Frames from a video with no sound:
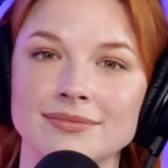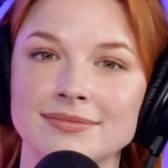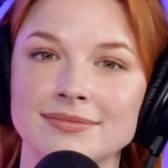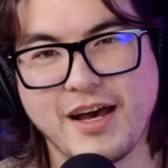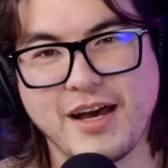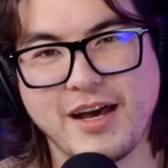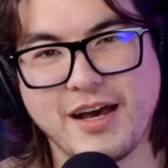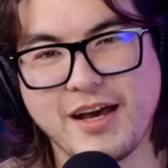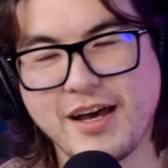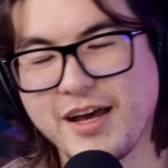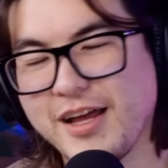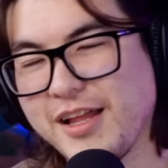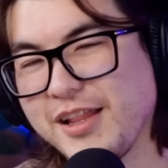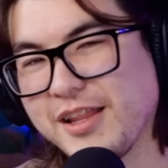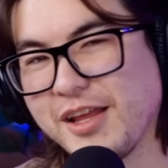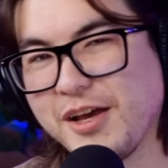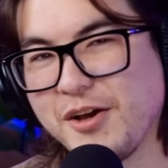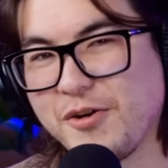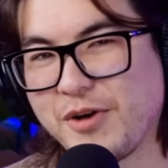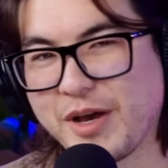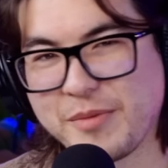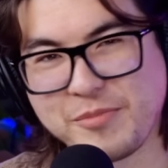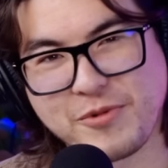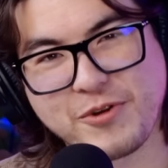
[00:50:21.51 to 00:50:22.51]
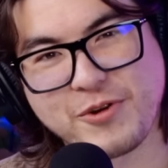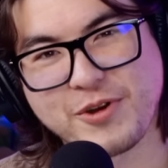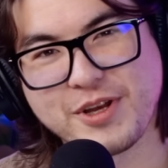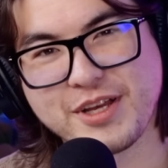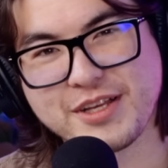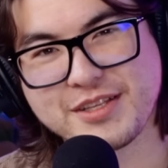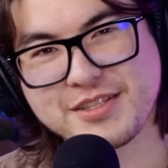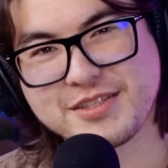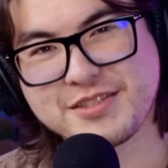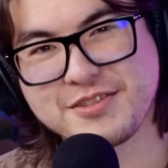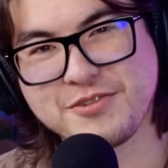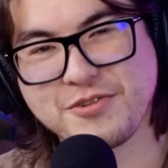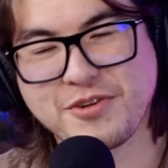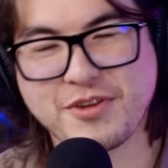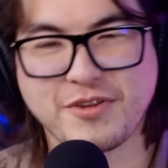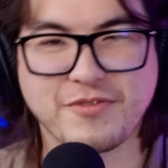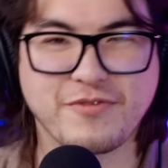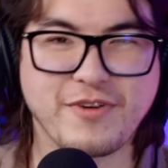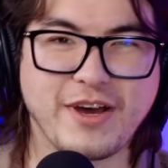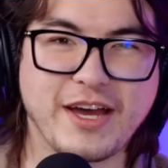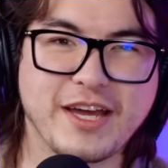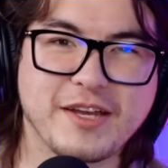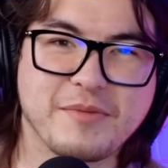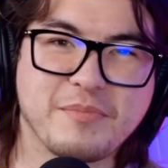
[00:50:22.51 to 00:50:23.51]
Hello, I'm Chris. You can
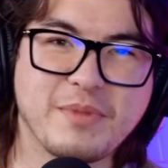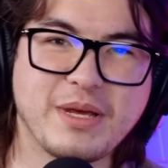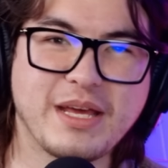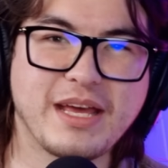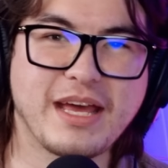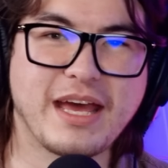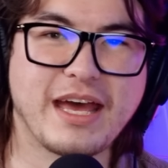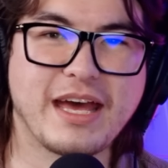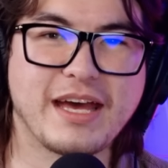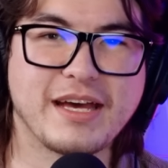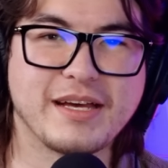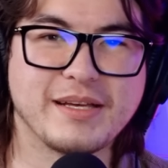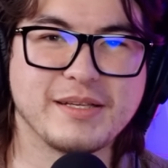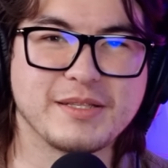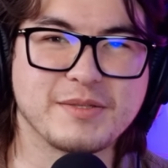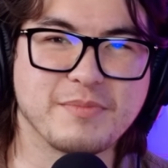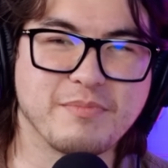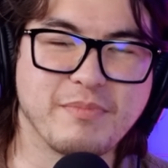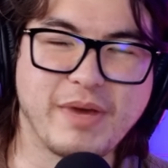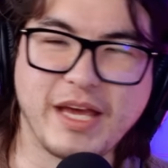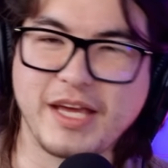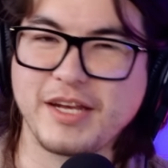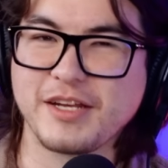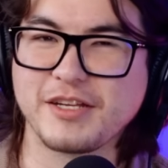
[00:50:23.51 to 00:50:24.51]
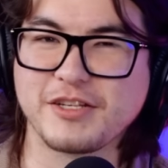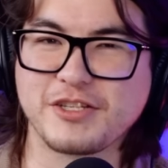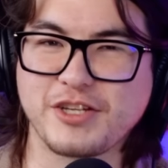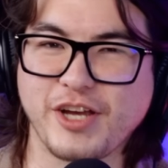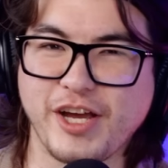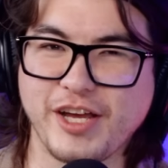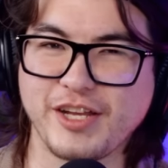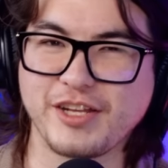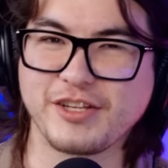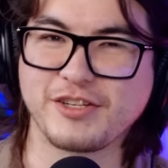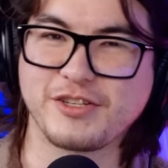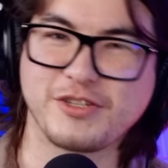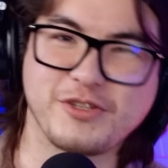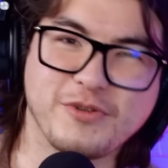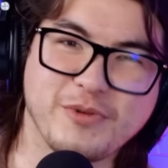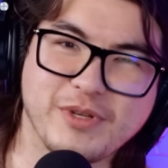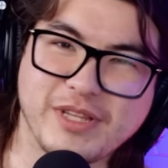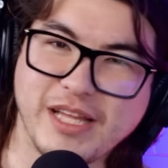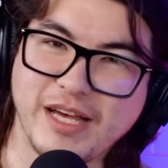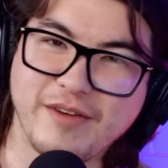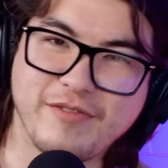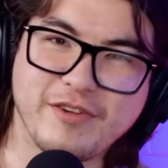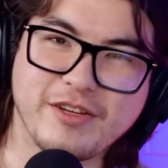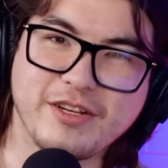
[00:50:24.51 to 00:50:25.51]
find me as Made in China
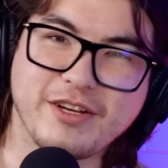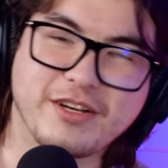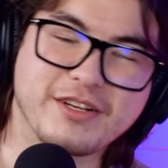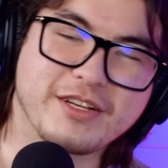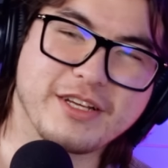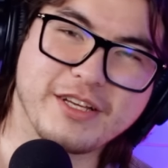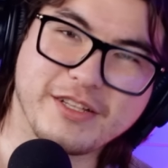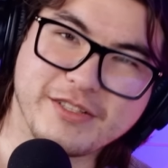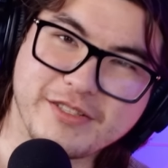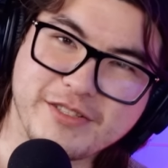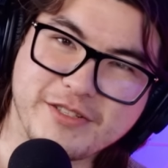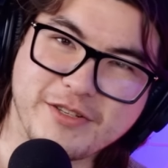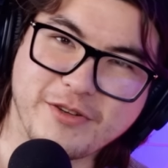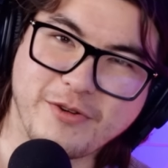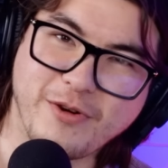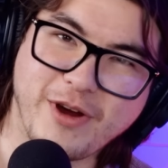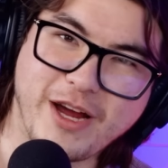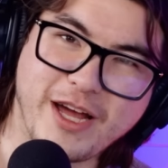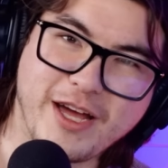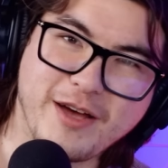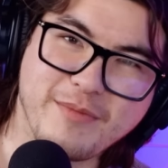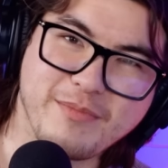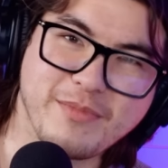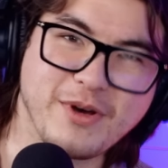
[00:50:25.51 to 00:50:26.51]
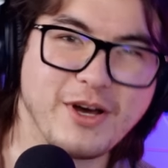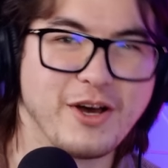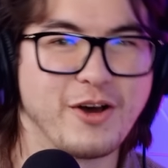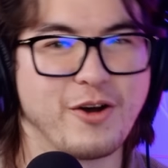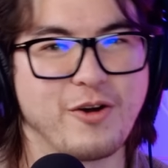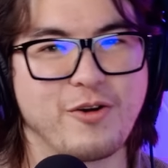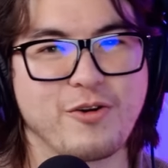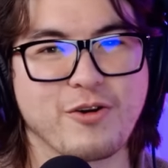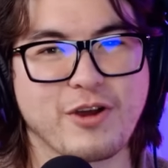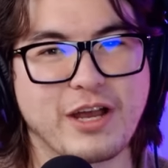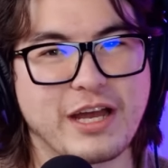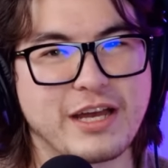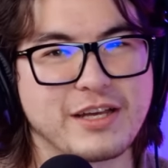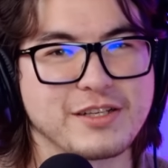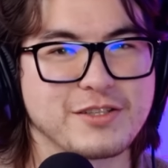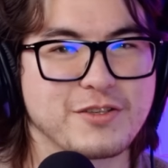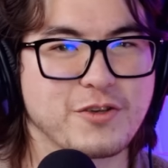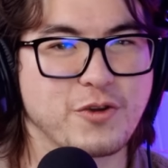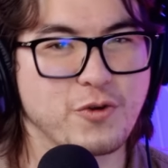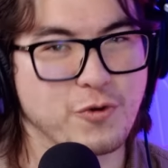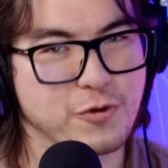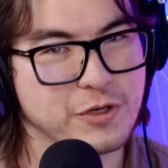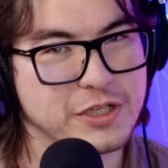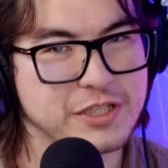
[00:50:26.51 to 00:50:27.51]
211 on Instagram, or as
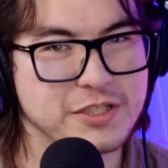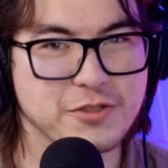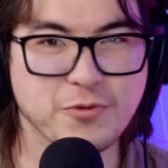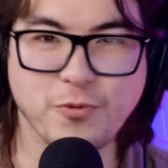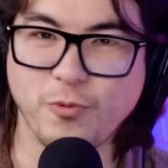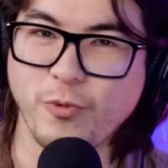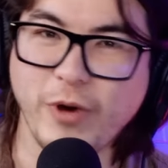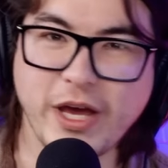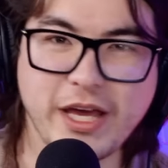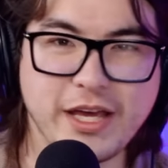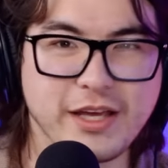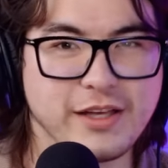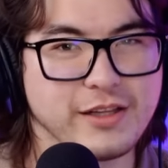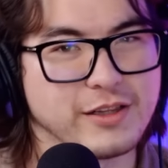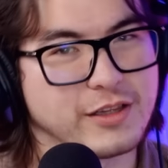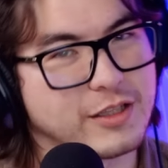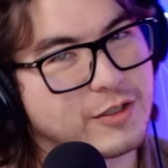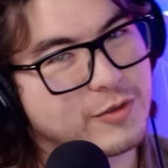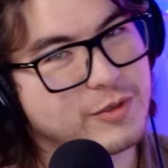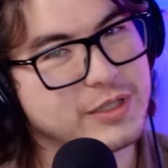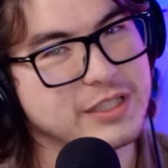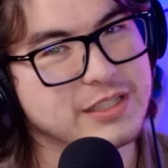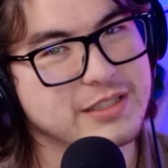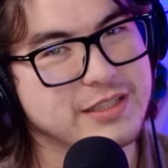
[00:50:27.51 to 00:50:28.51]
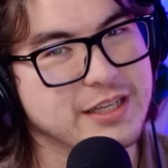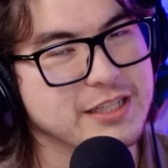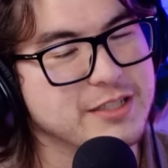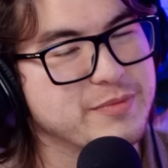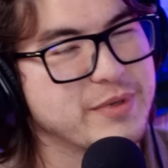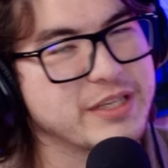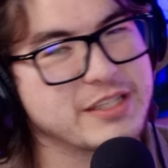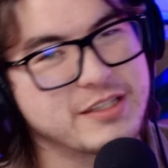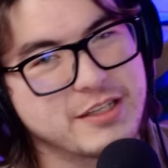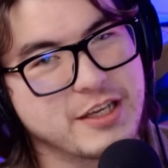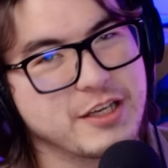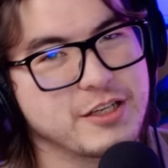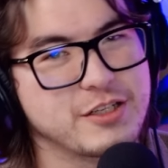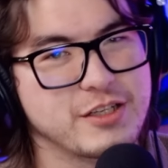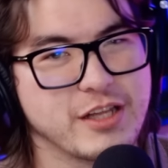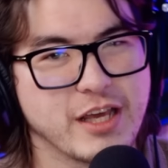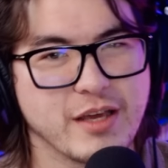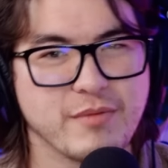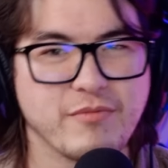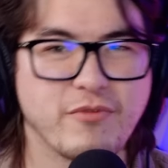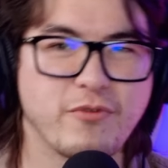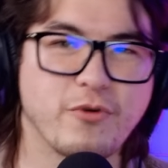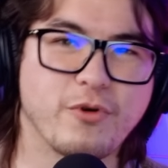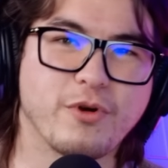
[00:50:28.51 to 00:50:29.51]
Chris Way Lewis. That's my stage
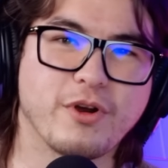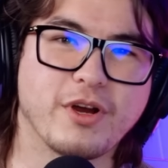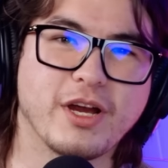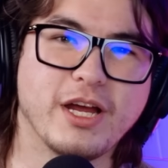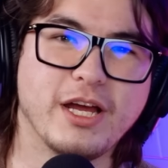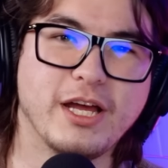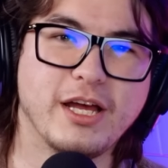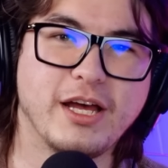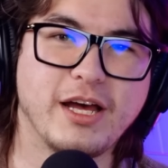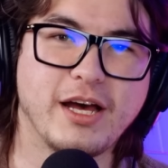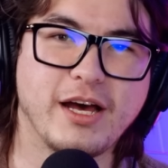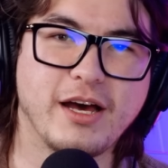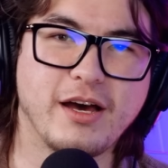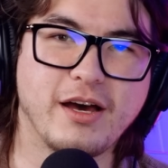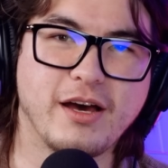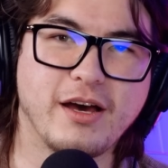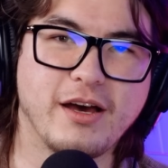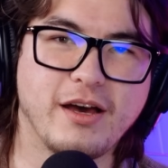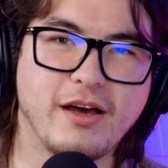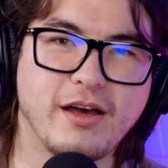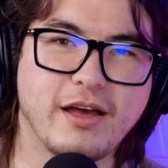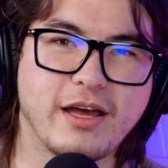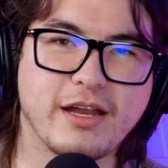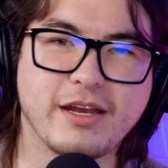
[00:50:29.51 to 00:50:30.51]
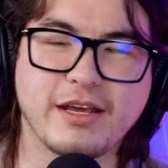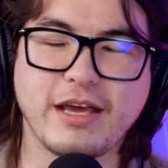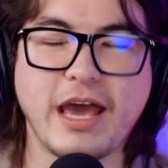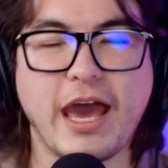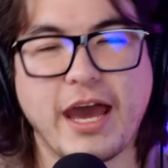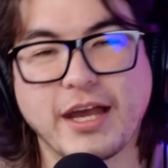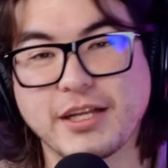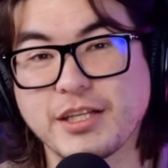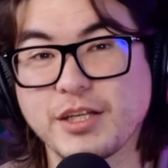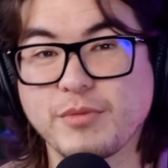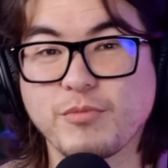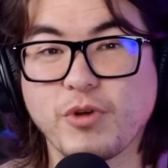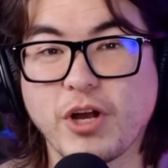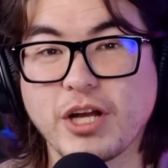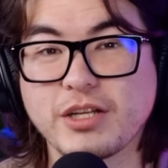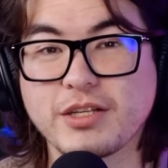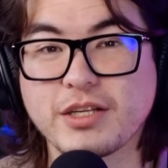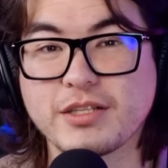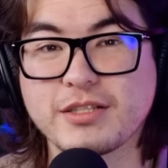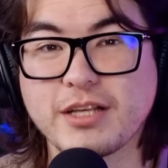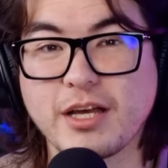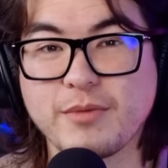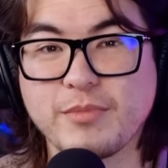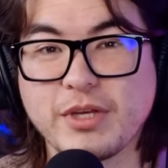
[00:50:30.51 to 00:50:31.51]
name for any acting
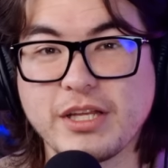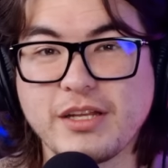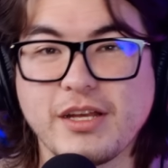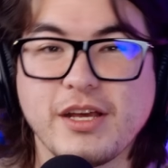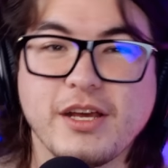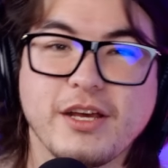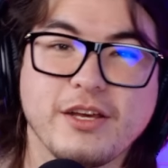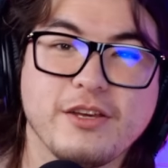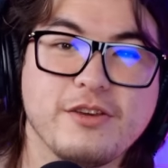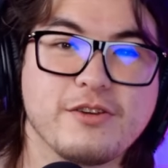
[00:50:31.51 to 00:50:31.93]
projects I'm in.